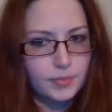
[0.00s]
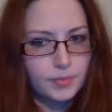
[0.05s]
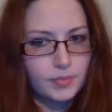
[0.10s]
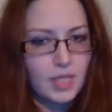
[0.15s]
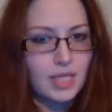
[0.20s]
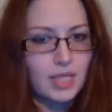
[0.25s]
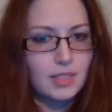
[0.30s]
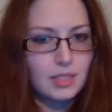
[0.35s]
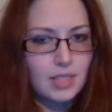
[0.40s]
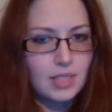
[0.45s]

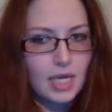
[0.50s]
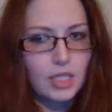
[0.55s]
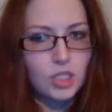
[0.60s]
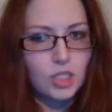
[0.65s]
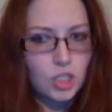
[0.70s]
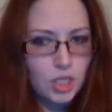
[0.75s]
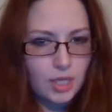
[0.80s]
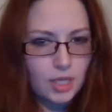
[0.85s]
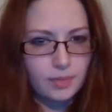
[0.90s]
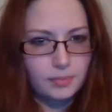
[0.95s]
that say
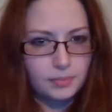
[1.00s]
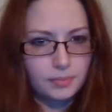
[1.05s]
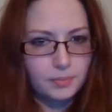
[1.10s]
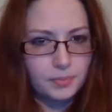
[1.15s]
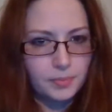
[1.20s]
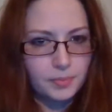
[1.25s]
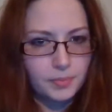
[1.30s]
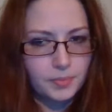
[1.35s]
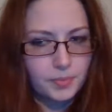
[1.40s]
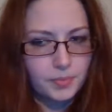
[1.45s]
shit.
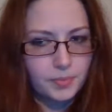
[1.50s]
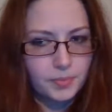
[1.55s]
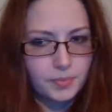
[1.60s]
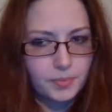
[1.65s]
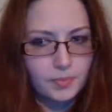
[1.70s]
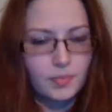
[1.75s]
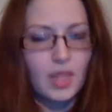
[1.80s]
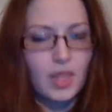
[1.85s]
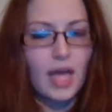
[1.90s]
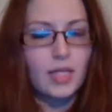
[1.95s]

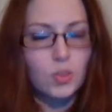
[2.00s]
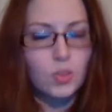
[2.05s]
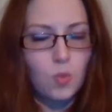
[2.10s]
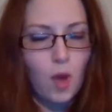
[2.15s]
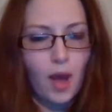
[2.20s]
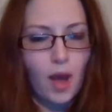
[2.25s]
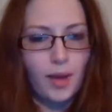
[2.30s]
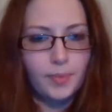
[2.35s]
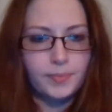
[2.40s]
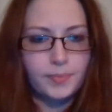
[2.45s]
That's
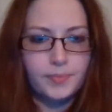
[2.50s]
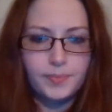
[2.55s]
why.